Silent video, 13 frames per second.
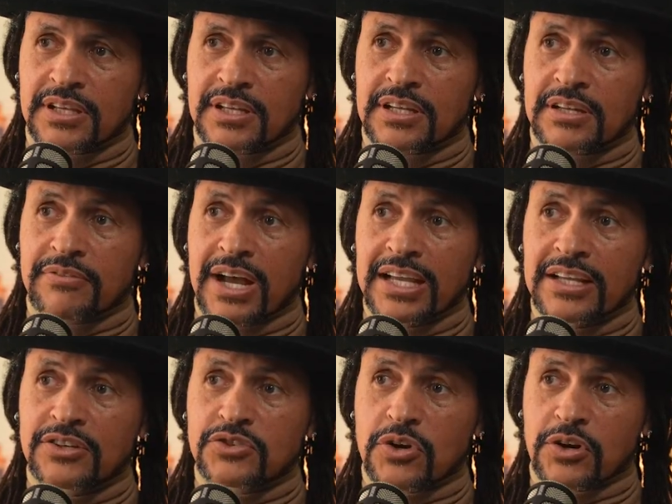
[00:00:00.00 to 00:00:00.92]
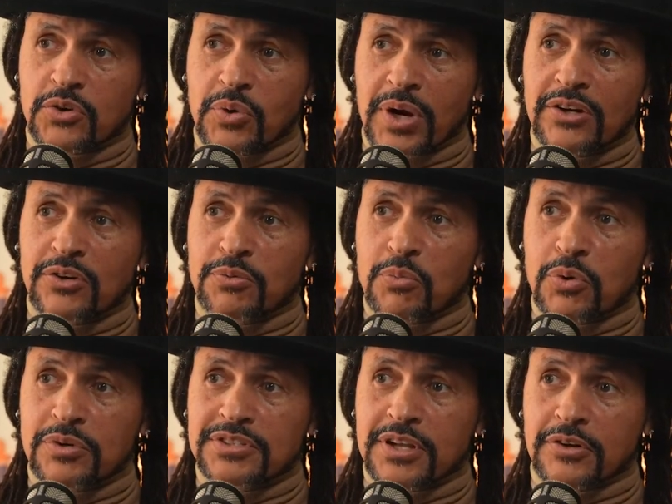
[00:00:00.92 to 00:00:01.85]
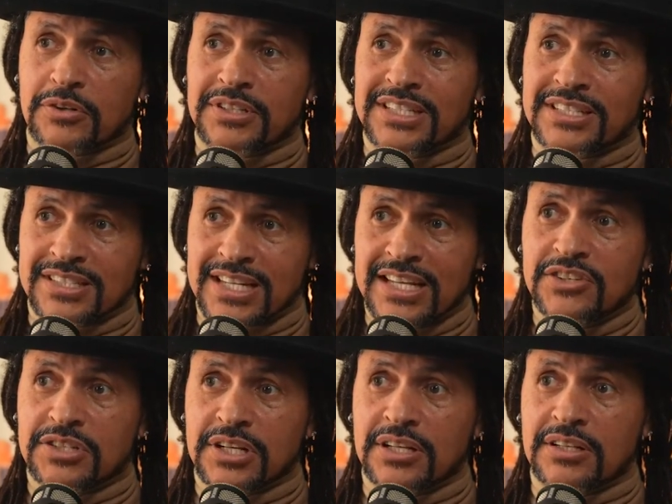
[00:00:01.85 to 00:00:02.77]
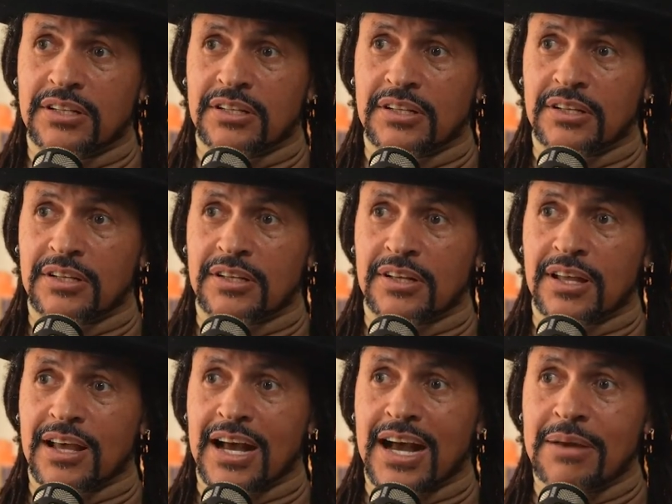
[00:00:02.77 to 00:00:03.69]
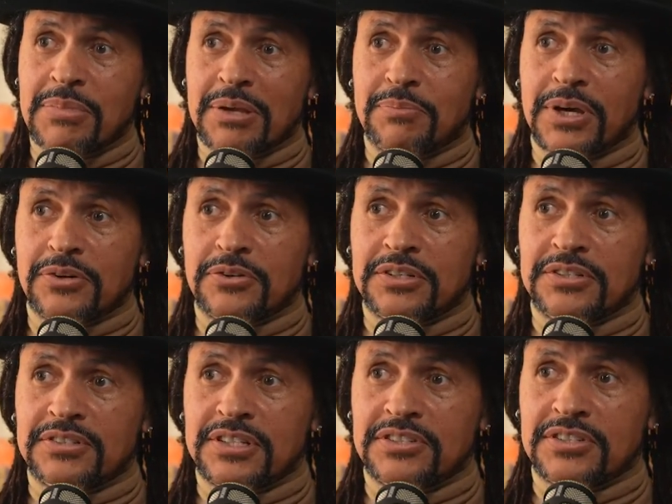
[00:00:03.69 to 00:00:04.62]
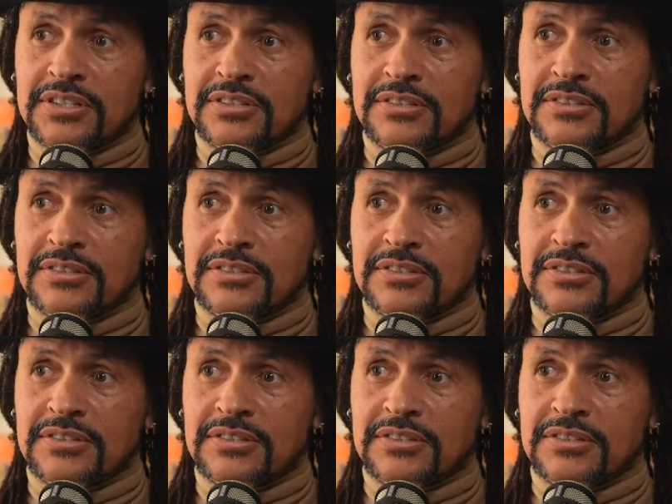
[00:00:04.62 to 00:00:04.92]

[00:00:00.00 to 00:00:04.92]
And if I can draw greater and more subtle distinction, I make better decisions.